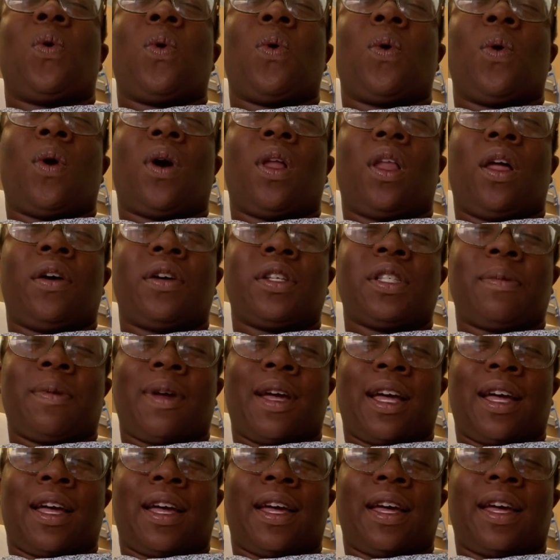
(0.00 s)
closed
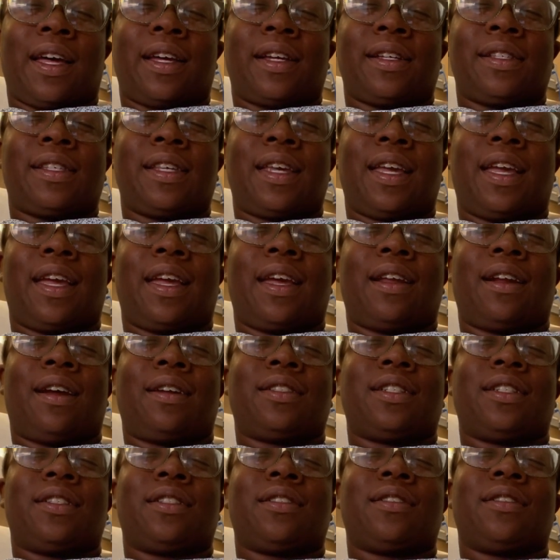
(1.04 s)
my eyes, and I
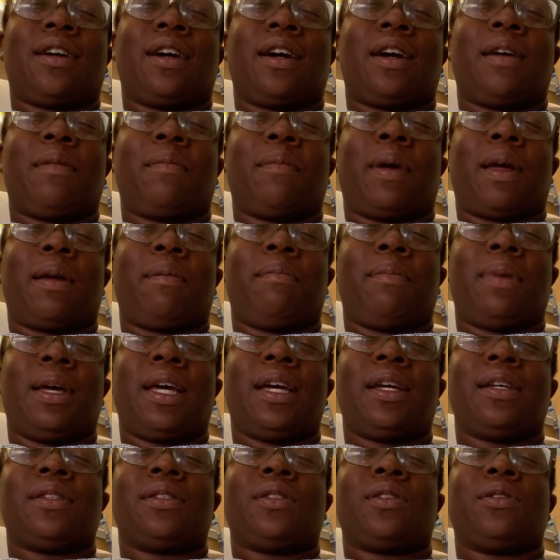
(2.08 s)
just tried my
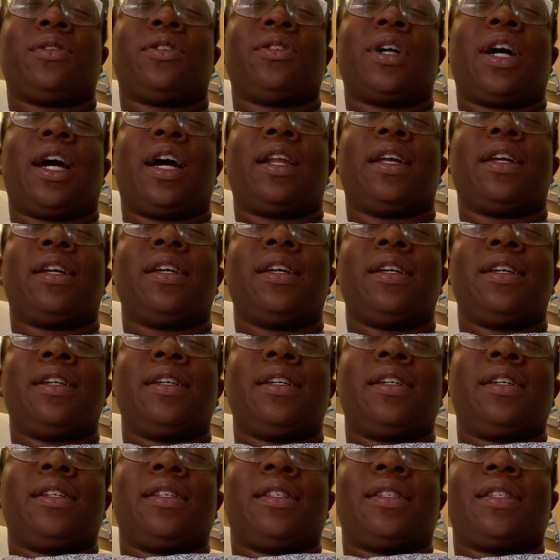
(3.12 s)
best to try to
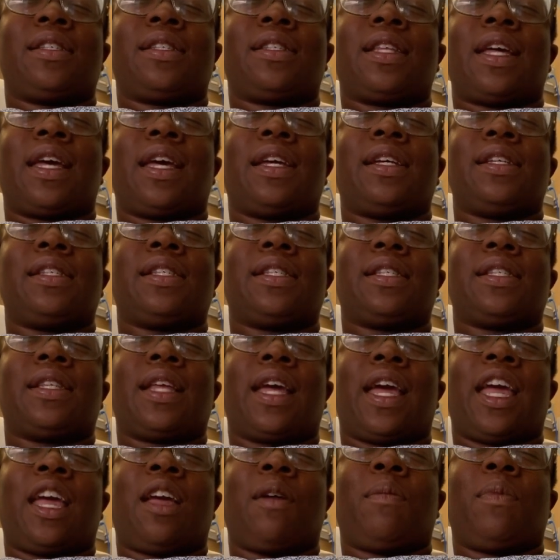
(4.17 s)
stay
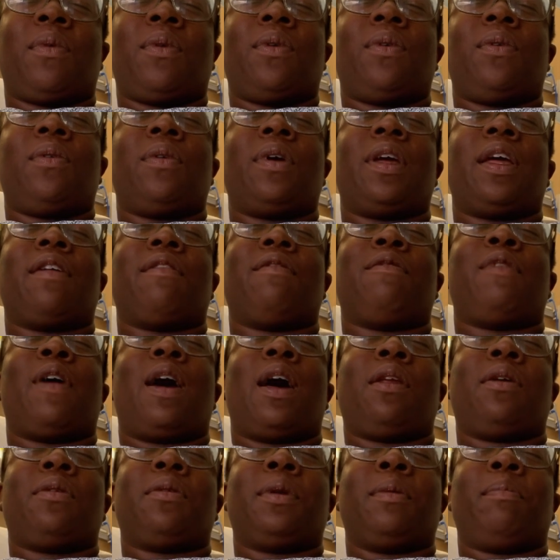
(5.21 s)
stable and
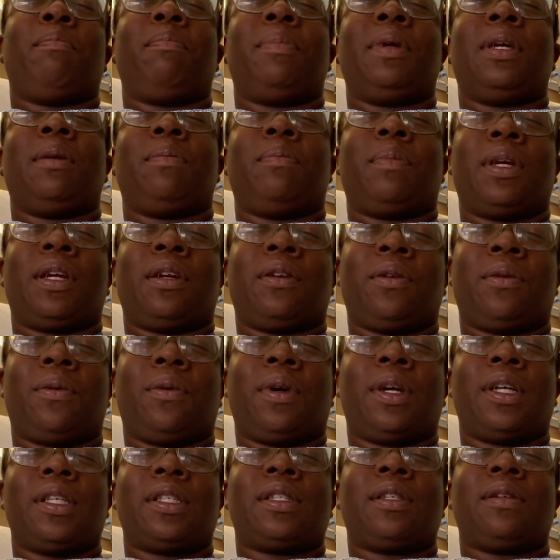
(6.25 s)
follow the beeping
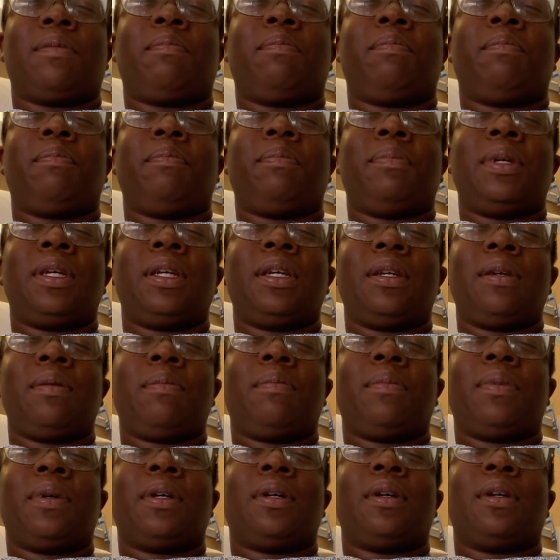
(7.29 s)
noise, the beep,
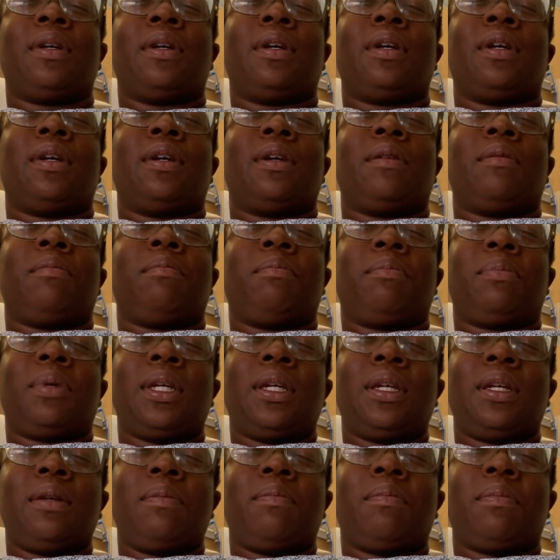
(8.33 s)
beep,